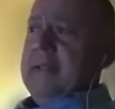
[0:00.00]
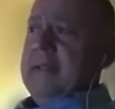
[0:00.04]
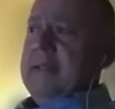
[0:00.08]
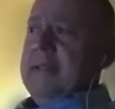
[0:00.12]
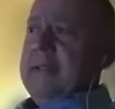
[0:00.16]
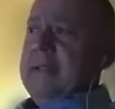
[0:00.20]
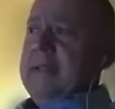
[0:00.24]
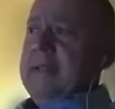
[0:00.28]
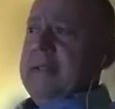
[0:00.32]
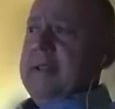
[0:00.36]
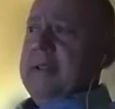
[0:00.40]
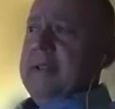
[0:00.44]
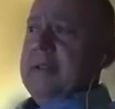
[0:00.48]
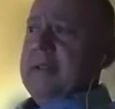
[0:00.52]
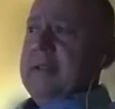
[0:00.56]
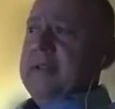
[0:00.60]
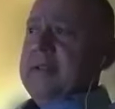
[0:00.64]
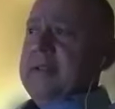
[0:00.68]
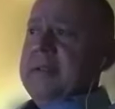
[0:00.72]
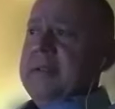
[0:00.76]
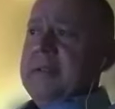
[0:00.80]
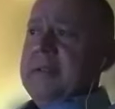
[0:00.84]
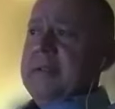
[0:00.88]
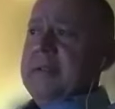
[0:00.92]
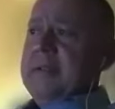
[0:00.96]

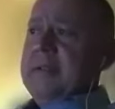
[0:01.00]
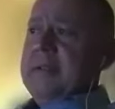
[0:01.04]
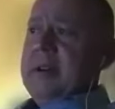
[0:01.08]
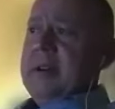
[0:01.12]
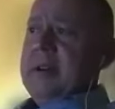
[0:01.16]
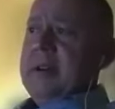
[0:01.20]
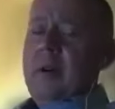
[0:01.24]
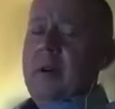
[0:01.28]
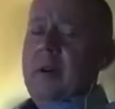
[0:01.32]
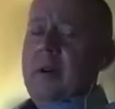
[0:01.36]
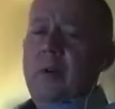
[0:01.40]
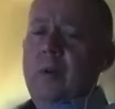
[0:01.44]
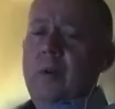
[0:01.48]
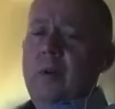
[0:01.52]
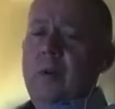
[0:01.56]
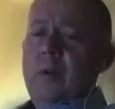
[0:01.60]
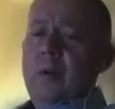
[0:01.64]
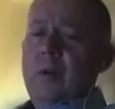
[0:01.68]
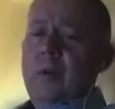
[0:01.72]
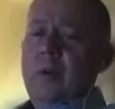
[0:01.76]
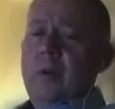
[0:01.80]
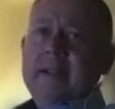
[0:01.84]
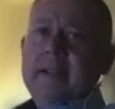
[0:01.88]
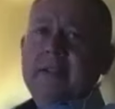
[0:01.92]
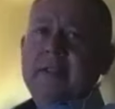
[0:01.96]
there's the whole thing with
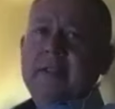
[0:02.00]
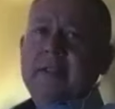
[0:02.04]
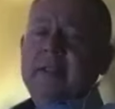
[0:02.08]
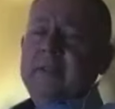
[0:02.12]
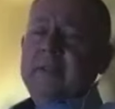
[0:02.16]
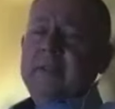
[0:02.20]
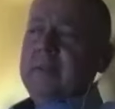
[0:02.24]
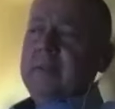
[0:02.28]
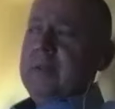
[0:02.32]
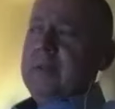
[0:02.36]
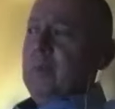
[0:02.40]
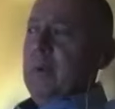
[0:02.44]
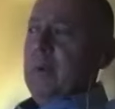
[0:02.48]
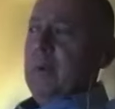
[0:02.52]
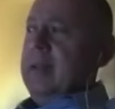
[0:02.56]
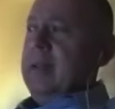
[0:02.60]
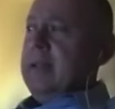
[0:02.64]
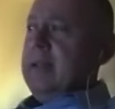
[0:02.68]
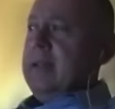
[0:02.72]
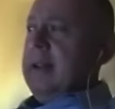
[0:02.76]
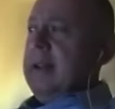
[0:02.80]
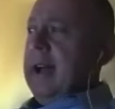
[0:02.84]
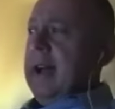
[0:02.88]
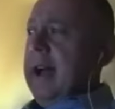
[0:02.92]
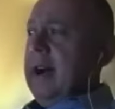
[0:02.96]
that is the way
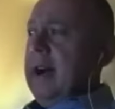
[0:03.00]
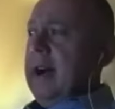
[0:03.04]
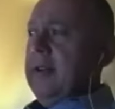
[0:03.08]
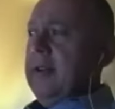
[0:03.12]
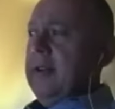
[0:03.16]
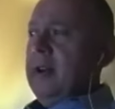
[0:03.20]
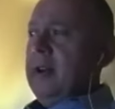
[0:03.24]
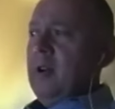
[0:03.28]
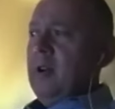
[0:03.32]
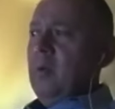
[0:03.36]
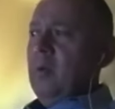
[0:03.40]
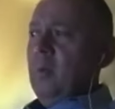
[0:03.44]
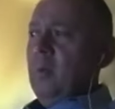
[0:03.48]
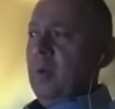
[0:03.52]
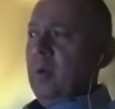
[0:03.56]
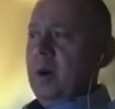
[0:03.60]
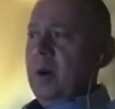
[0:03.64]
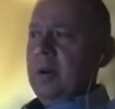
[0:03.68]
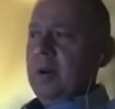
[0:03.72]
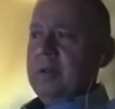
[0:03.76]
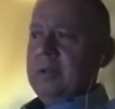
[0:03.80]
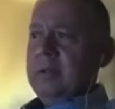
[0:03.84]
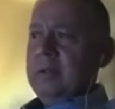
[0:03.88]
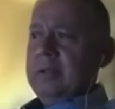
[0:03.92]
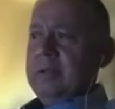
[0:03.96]
the Haldol
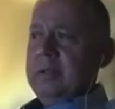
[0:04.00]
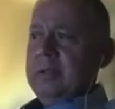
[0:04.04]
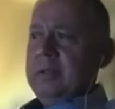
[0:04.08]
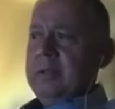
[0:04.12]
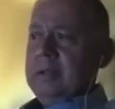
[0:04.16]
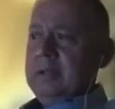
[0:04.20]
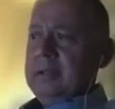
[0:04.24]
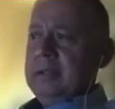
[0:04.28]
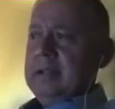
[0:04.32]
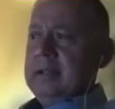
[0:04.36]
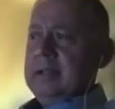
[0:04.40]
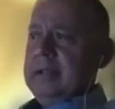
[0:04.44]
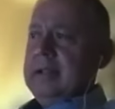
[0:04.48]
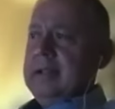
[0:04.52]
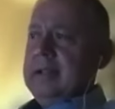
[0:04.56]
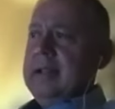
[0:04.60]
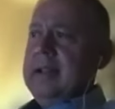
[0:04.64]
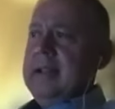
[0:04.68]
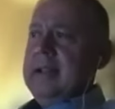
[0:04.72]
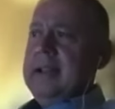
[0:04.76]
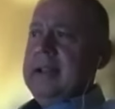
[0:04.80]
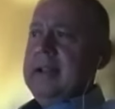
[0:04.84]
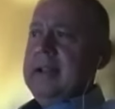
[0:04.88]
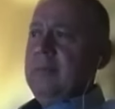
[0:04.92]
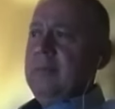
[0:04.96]
works.
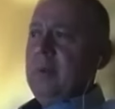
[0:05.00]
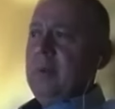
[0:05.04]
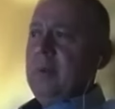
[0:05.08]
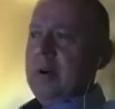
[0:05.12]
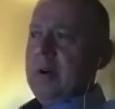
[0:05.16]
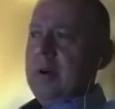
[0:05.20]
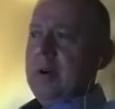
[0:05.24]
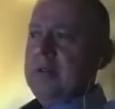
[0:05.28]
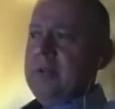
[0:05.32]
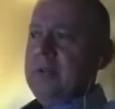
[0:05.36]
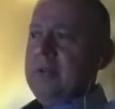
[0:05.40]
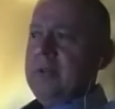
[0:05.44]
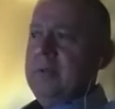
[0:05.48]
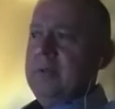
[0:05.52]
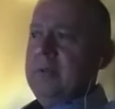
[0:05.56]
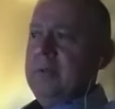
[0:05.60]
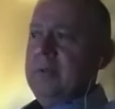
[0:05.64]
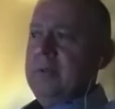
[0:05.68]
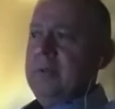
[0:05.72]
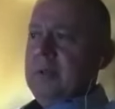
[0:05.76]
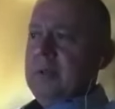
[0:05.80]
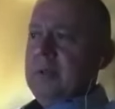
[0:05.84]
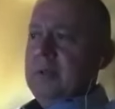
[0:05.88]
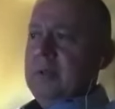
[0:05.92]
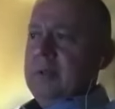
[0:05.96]
It works to
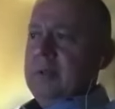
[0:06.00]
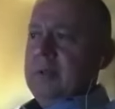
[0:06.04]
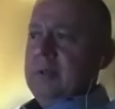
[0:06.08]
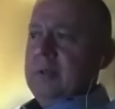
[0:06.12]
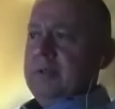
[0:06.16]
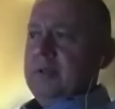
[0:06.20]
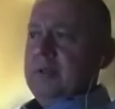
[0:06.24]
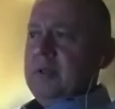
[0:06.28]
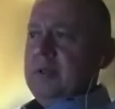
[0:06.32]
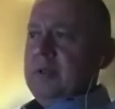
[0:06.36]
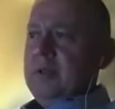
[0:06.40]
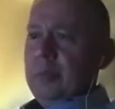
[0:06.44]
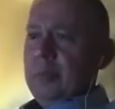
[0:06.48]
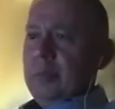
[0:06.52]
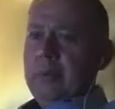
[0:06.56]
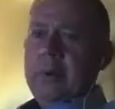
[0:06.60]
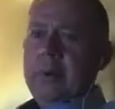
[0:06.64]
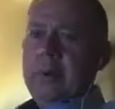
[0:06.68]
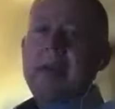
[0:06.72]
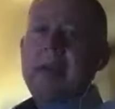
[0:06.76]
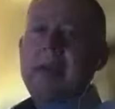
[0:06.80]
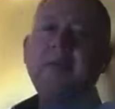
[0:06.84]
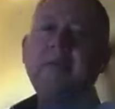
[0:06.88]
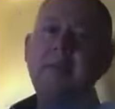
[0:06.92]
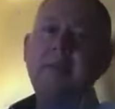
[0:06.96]

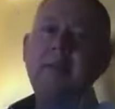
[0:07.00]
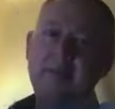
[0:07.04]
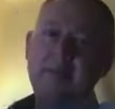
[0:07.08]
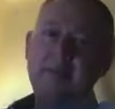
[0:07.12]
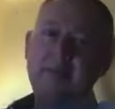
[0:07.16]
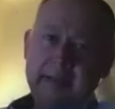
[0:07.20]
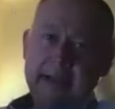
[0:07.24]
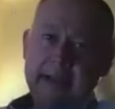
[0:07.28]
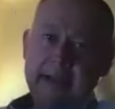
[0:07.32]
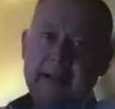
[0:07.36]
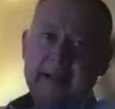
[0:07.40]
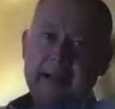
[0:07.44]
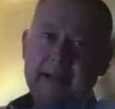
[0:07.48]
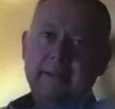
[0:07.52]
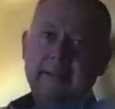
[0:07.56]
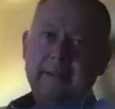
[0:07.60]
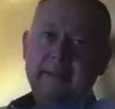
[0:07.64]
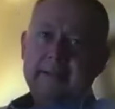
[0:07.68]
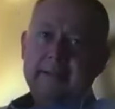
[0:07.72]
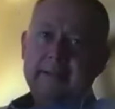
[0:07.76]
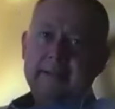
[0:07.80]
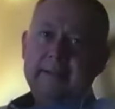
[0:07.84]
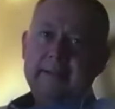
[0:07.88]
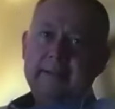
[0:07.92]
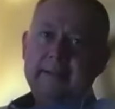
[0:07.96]
suppress all that.
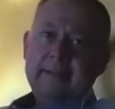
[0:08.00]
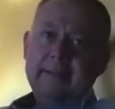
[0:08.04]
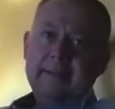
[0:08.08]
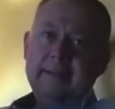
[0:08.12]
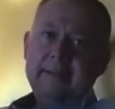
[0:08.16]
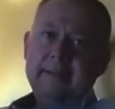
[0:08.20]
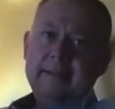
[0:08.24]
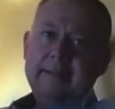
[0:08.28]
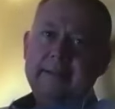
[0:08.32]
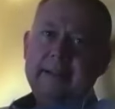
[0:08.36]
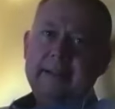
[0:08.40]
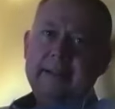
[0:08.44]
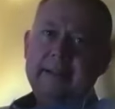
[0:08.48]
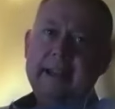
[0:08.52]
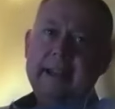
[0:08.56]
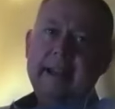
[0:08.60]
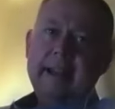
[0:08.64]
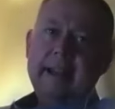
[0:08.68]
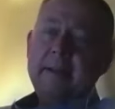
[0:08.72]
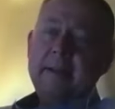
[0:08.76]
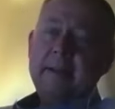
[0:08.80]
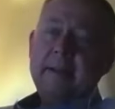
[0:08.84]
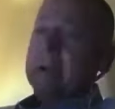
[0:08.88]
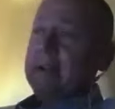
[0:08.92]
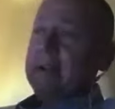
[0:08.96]
And
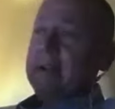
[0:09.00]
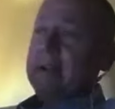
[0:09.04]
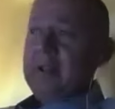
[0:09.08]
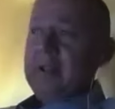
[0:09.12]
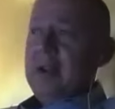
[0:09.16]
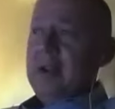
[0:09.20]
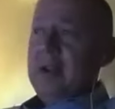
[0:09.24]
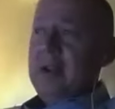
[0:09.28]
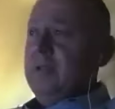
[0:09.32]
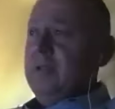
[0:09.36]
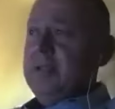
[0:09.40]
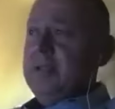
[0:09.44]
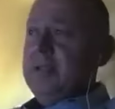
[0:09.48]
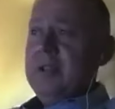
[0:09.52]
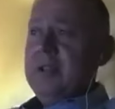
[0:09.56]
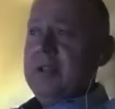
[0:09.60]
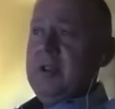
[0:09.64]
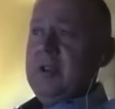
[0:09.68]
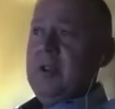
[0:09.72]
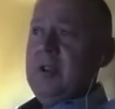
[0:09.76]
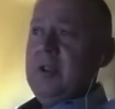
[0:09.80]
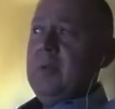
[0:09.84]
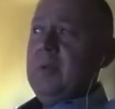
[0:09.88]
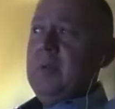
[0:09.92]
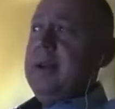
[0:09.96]
it makes the nausea
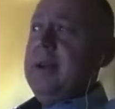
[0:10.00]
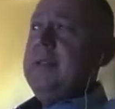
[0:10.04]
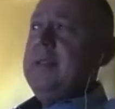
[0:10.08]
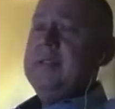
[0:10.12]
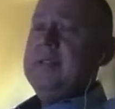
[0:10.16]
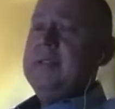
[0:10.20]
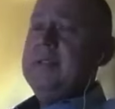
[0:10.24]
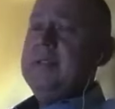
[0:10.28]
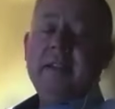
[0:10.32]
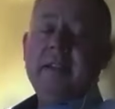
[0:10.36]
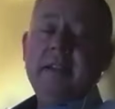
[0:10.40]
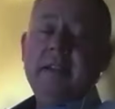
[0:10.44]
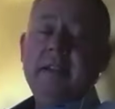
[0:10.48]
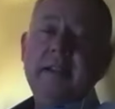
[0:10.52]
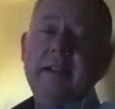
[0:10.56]
go away, just like